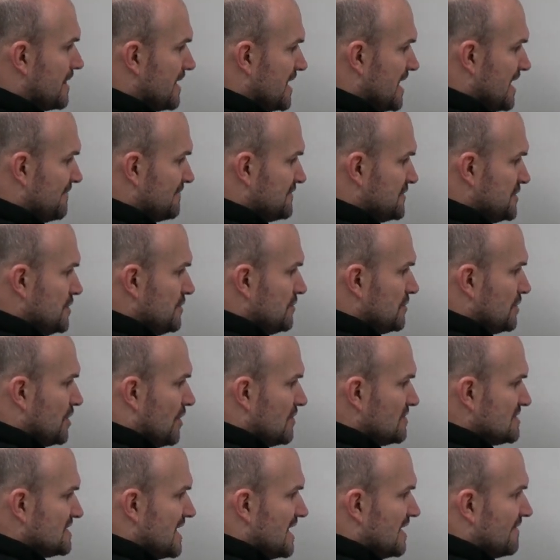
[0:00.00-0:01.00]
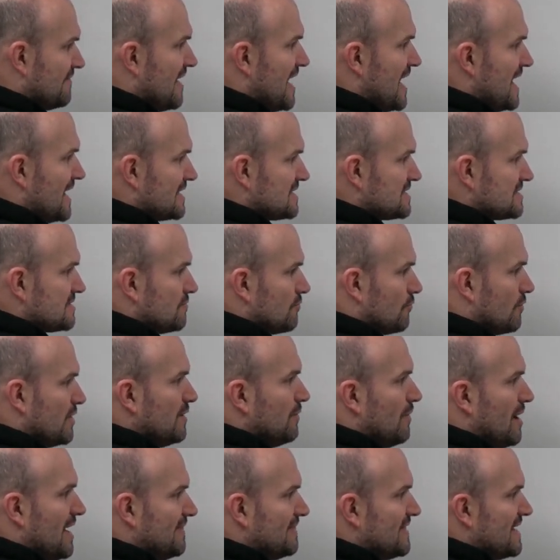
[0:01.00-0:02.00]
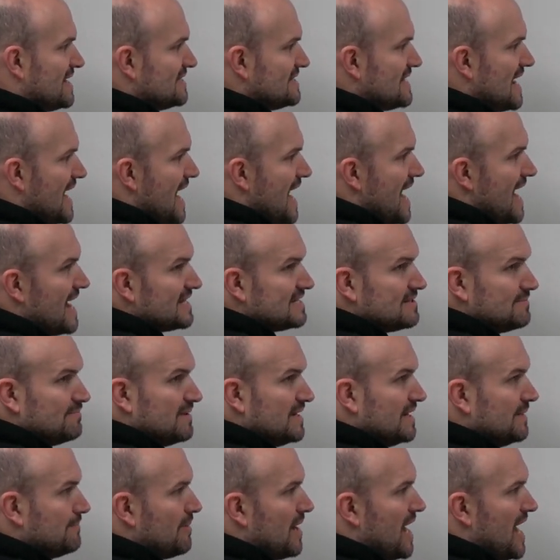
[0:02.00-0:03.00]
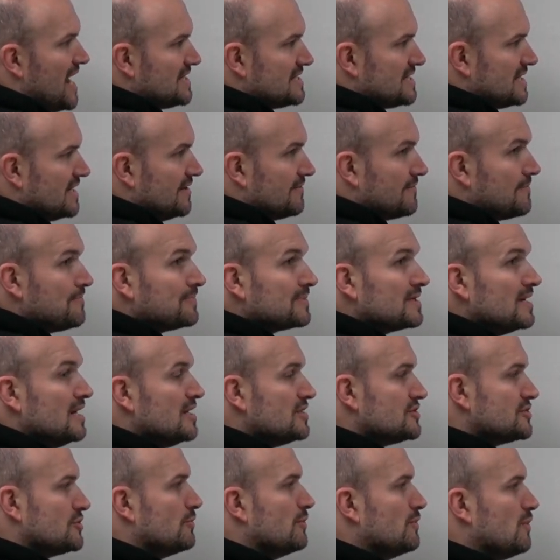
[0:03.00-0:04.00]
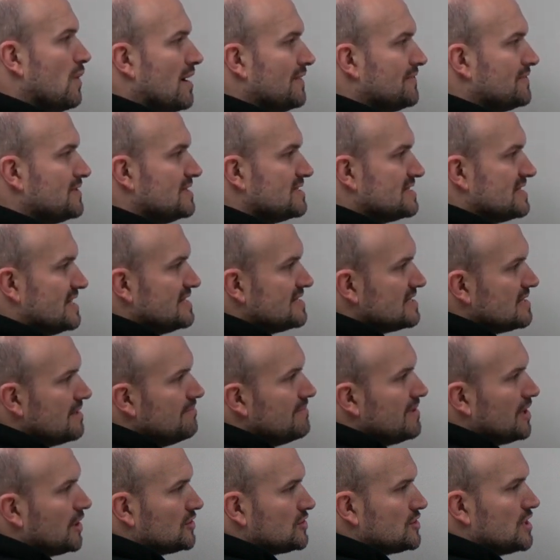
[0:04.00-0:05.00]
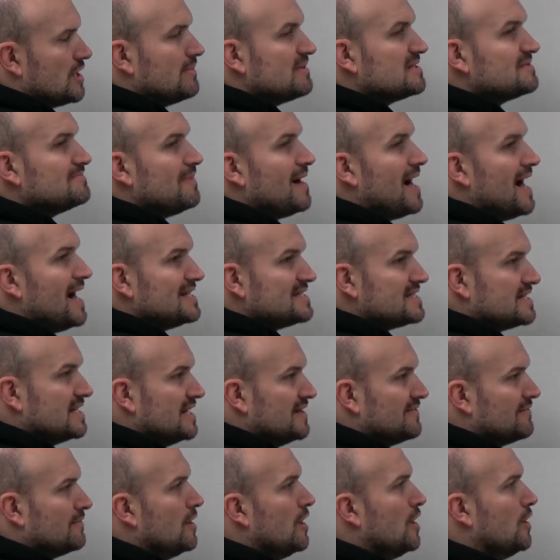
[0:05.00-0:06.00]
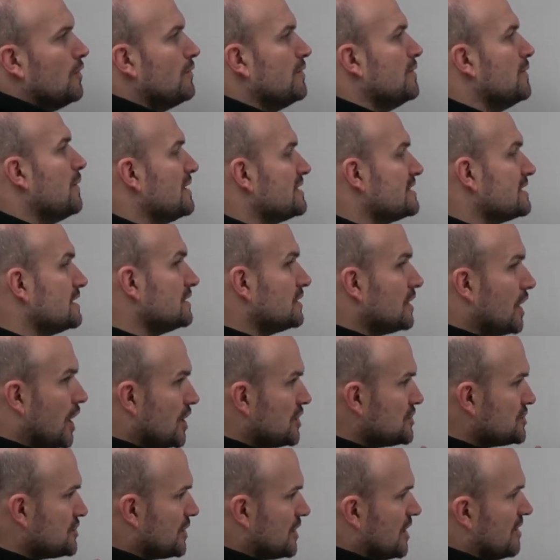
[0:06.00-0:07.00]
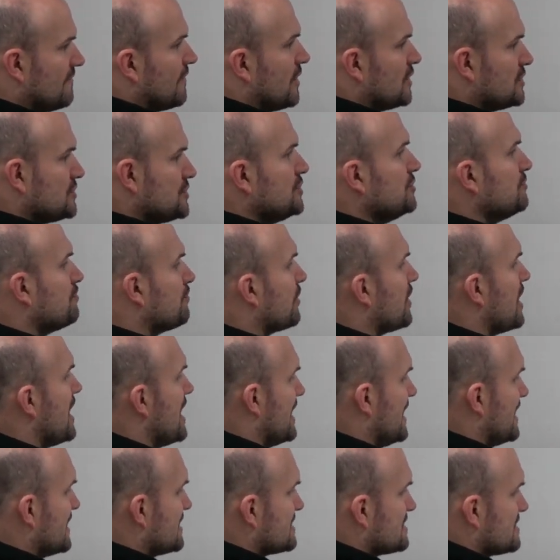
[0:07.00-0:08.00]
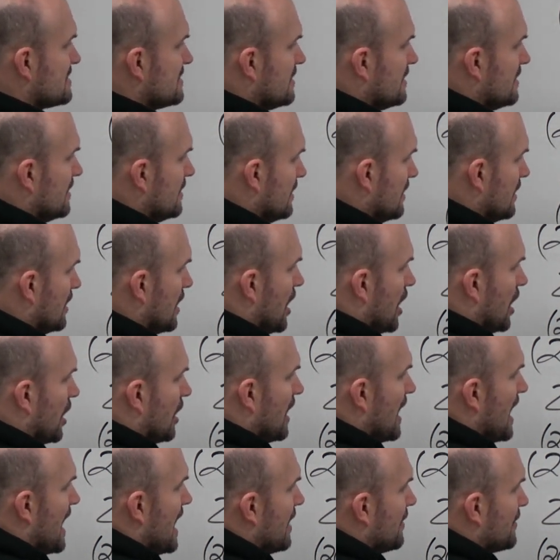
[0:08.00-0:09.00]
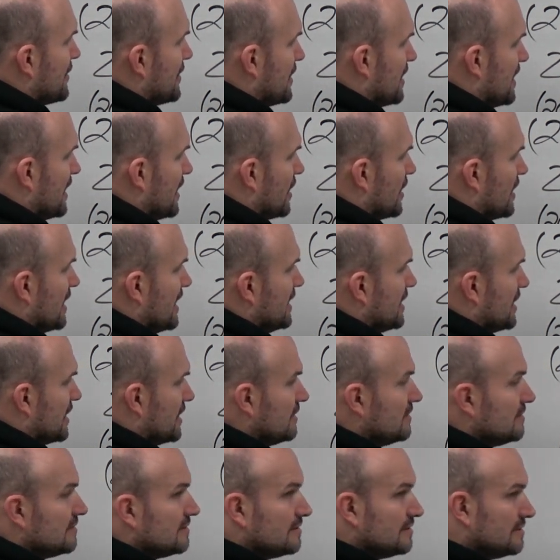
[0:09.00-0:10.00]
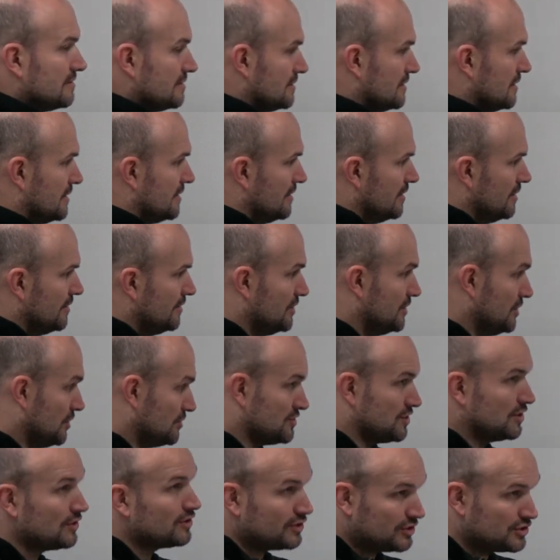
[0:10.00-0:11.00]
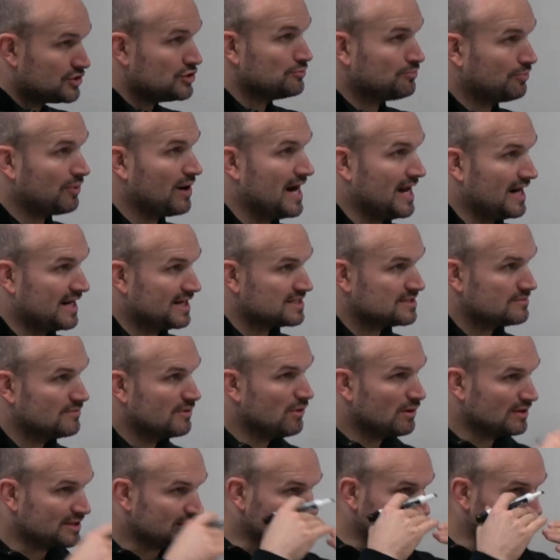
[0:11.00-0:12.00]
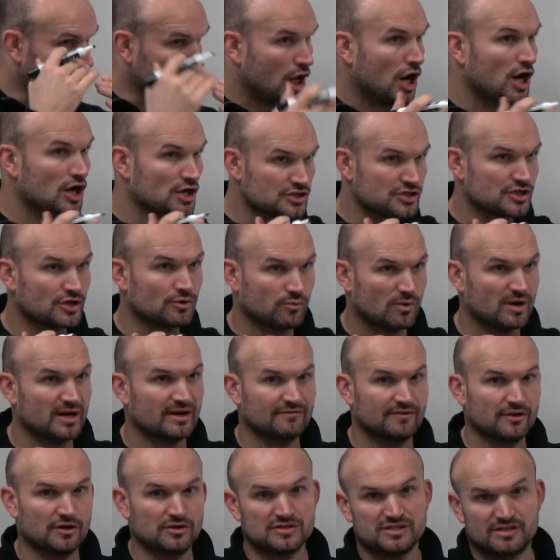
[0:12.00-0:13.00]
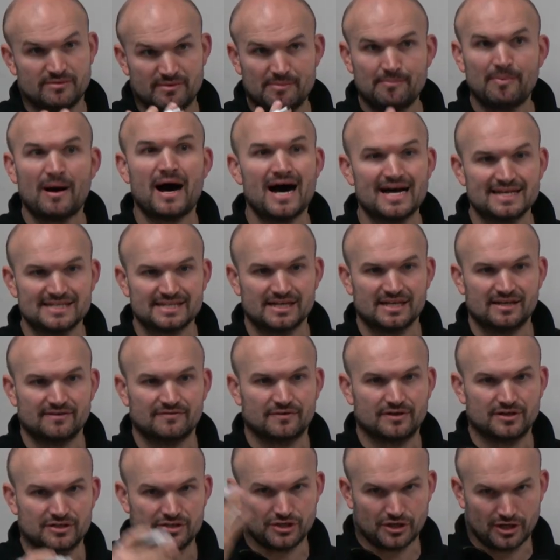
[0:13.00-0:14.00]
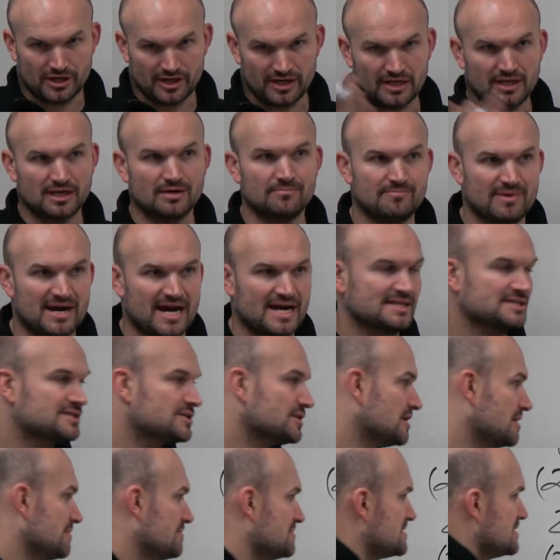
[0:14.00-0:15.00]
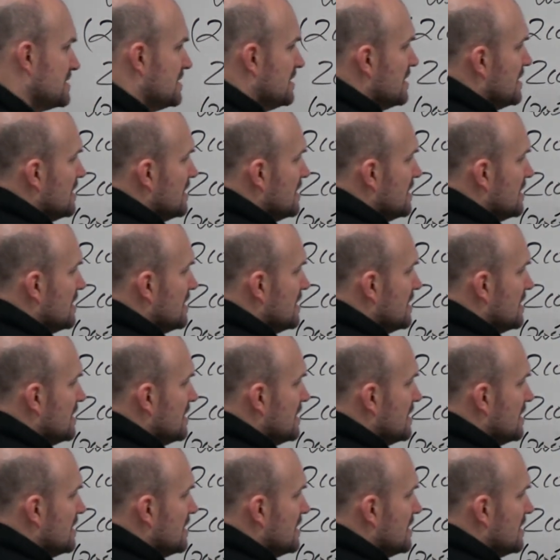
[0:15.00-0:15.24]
If 2 cosine of x, we want that to add to be positive. So we want, the, since the middle term is positive, we want the larger of our two products, our outer and our inner, those are the two products. We want the larger one of those to be positive, because you're going to combine terms.